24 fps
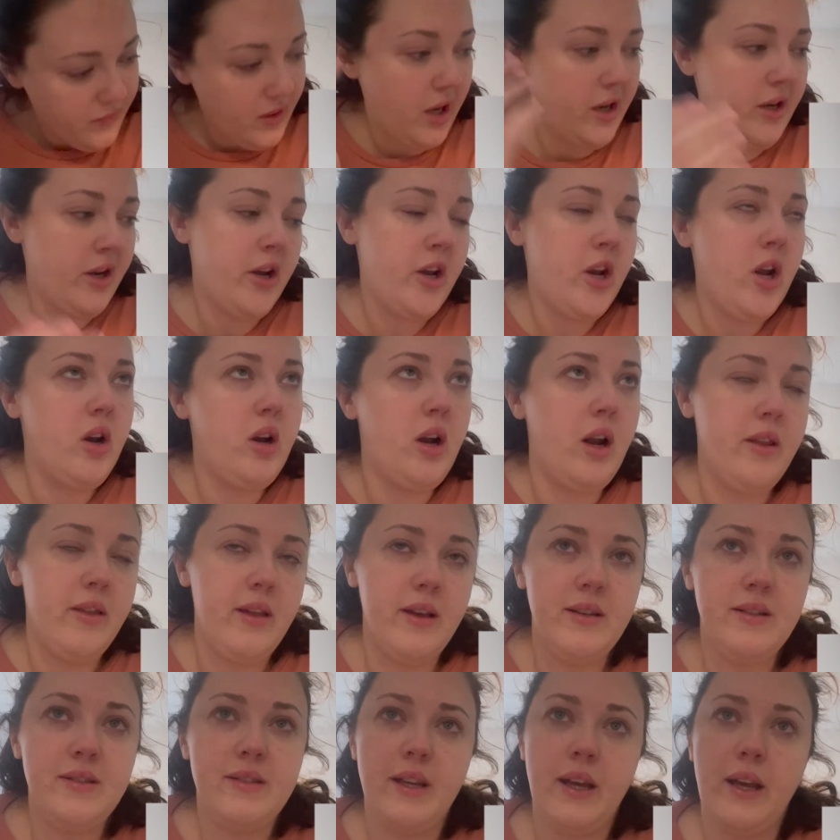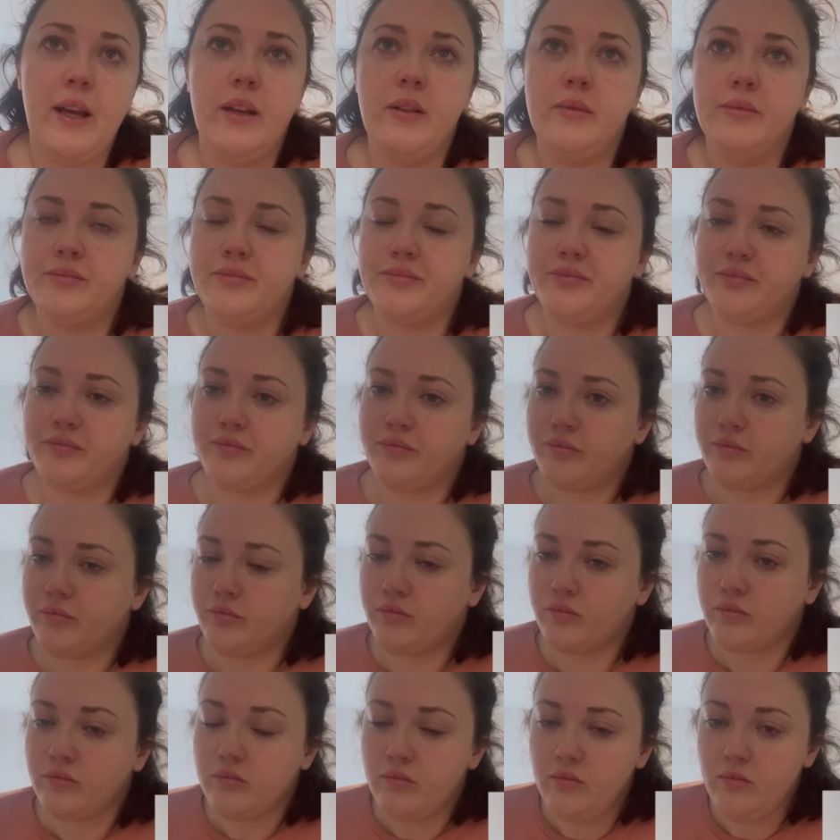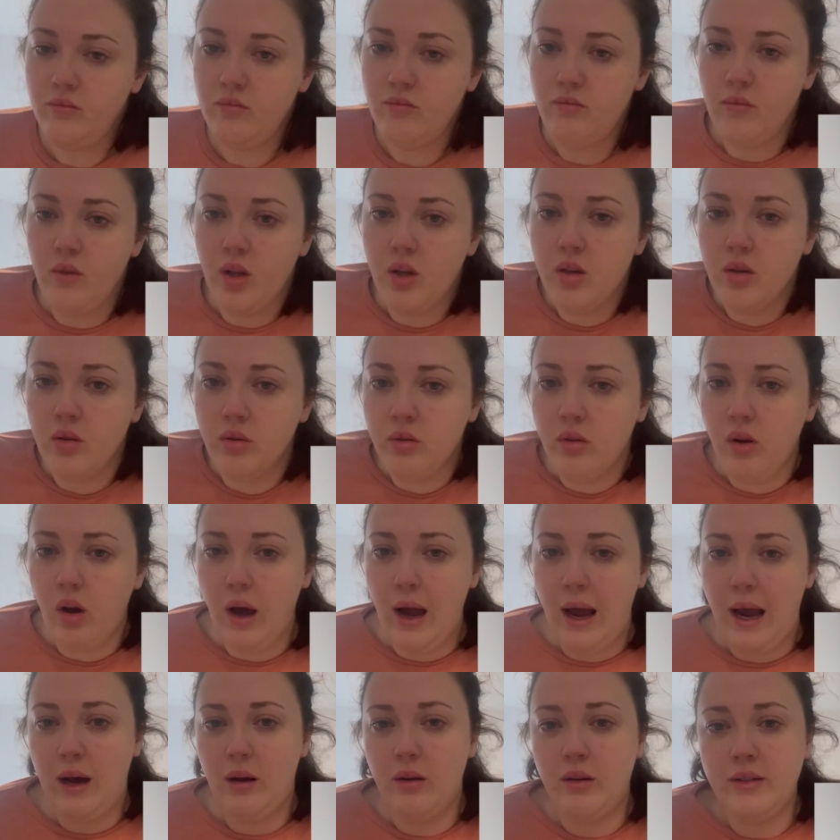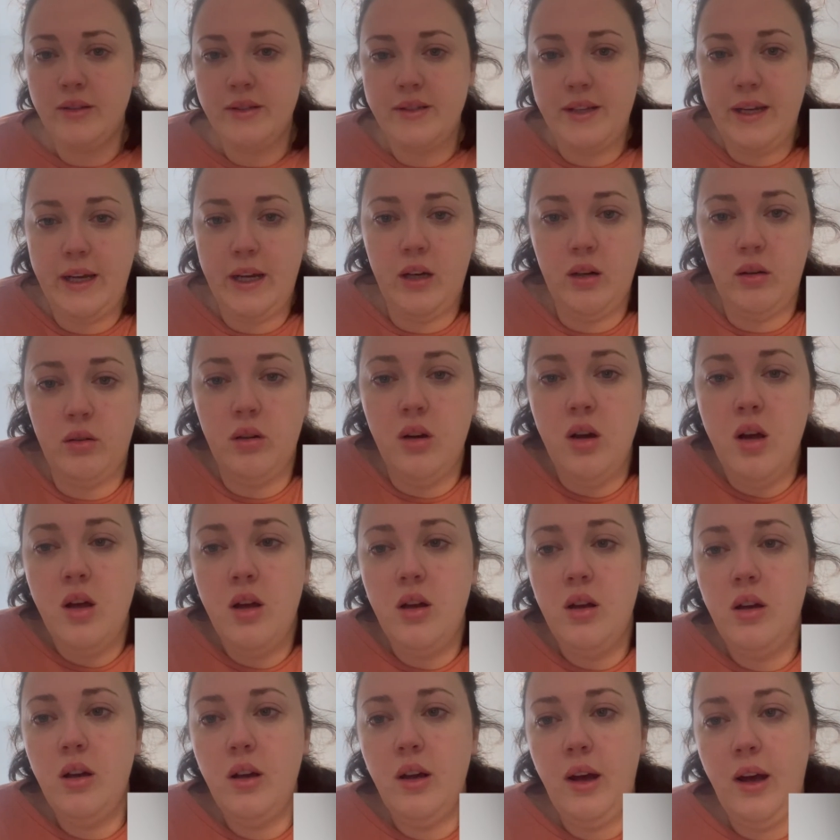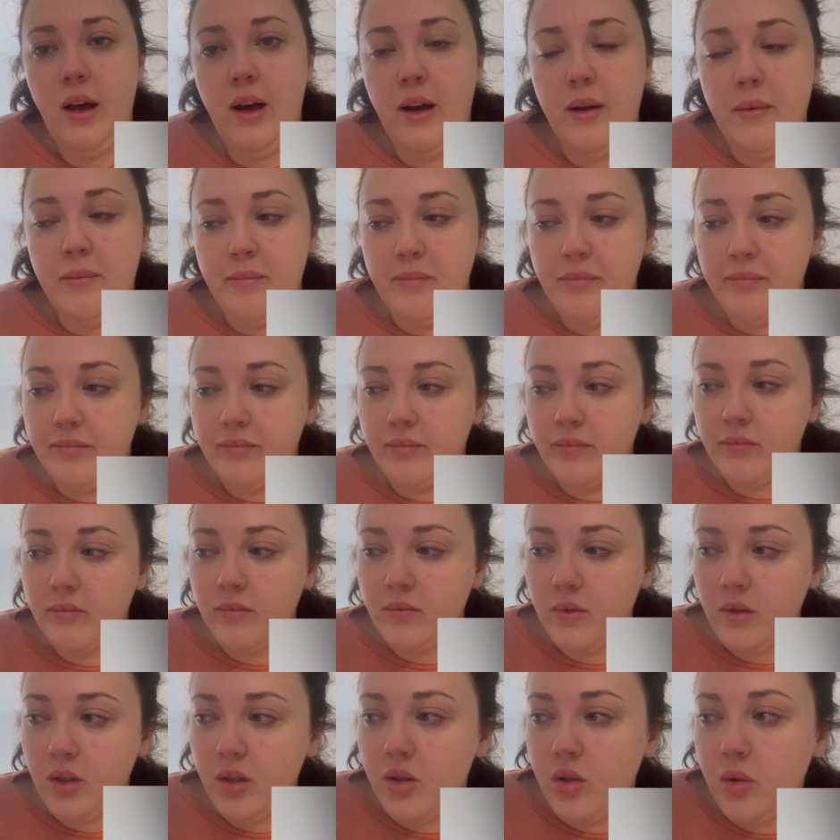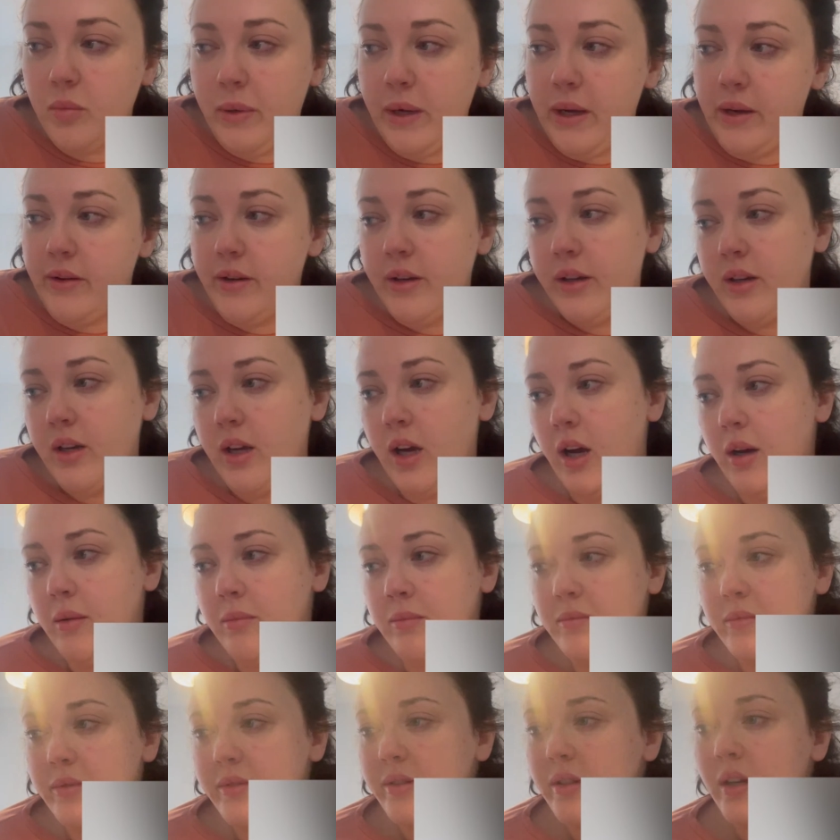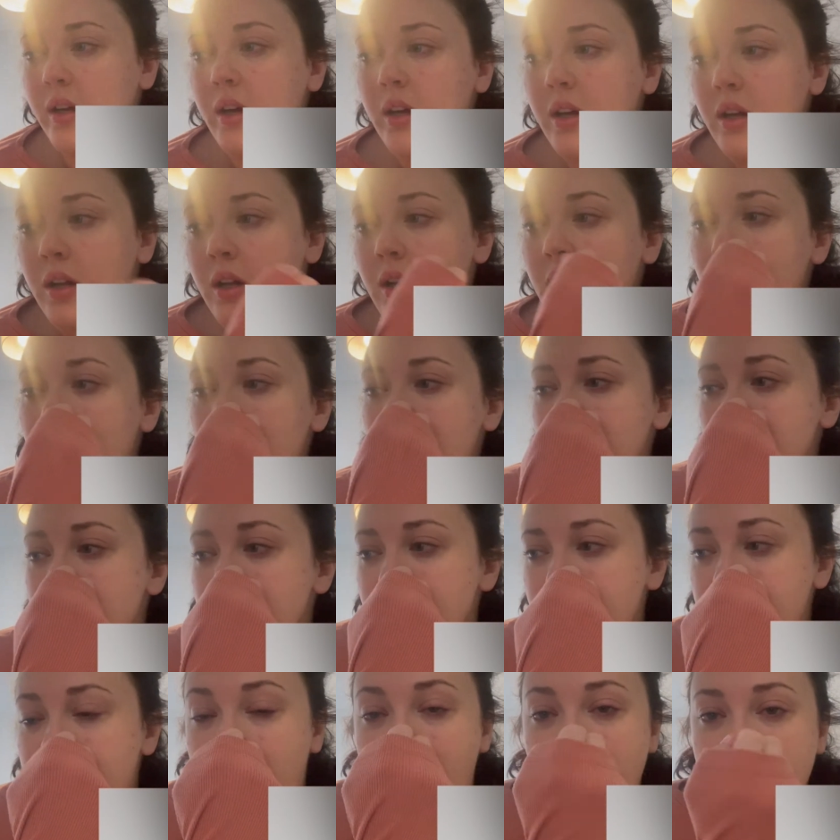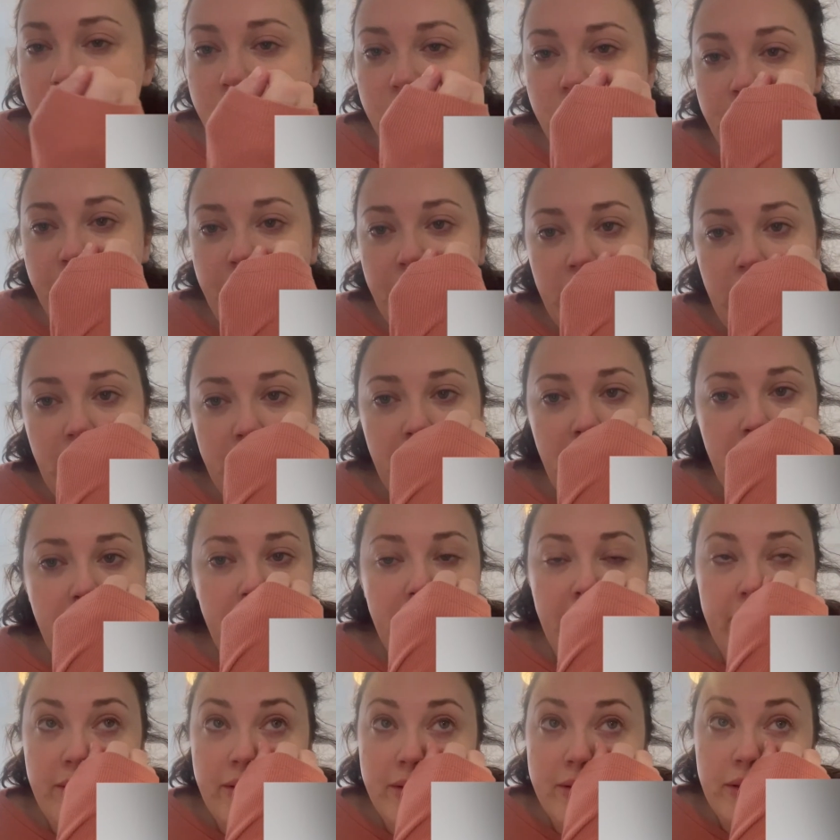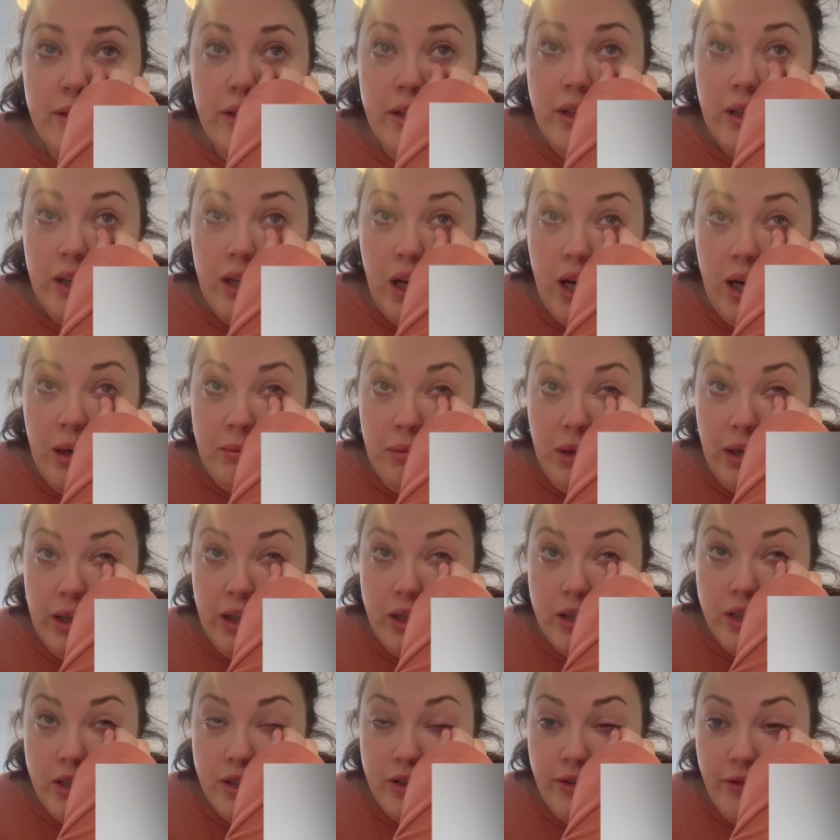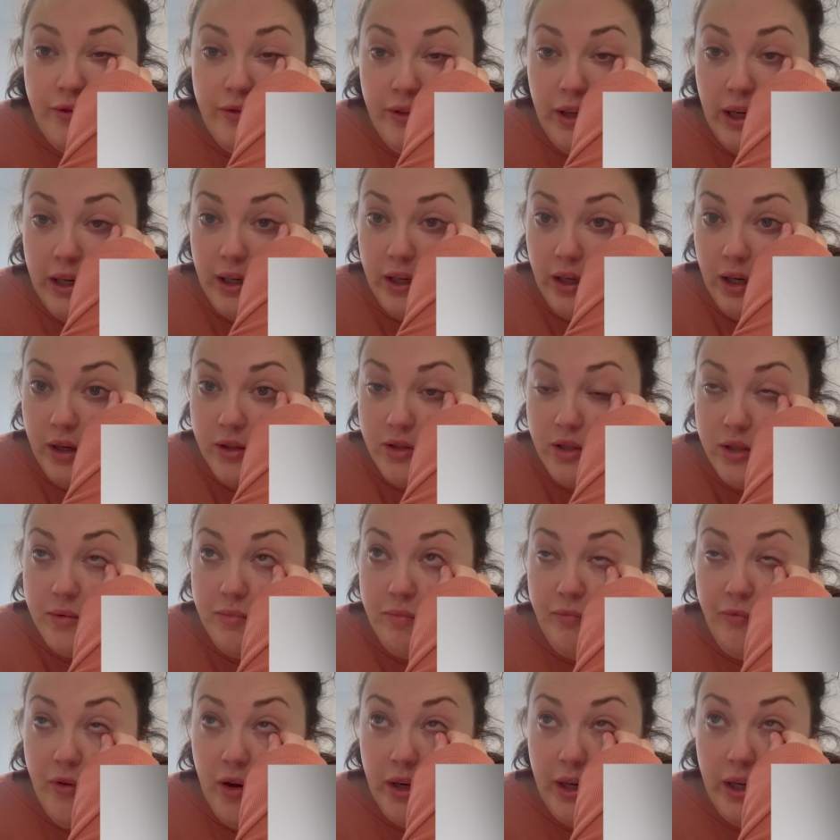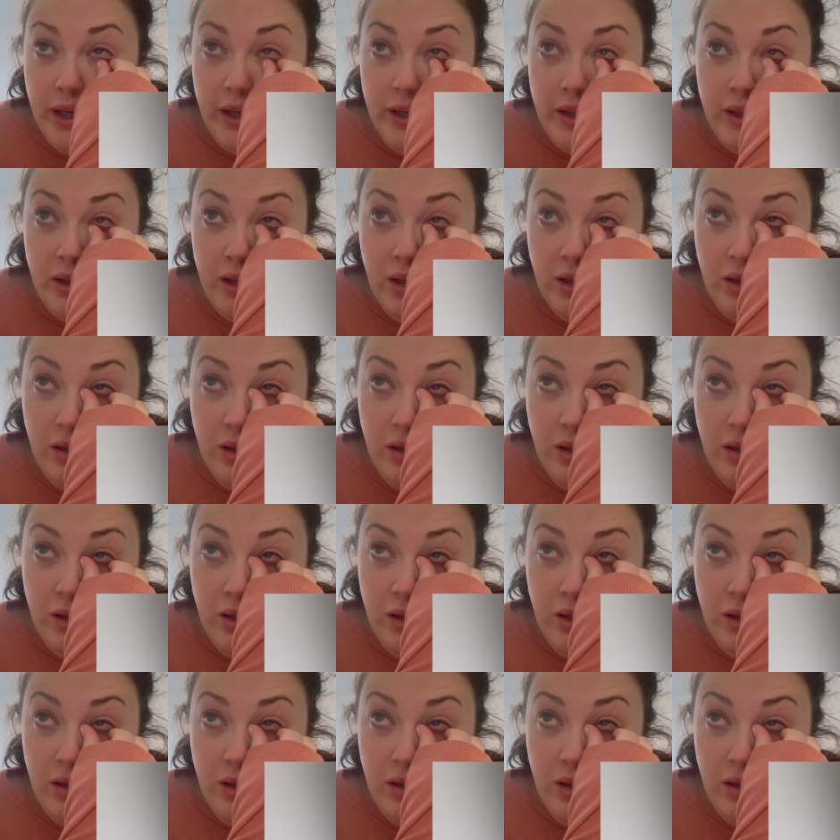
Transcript: and I know, like, they say you're not out until your period comes, but I just feel like my period's gonna come. Like, I just texted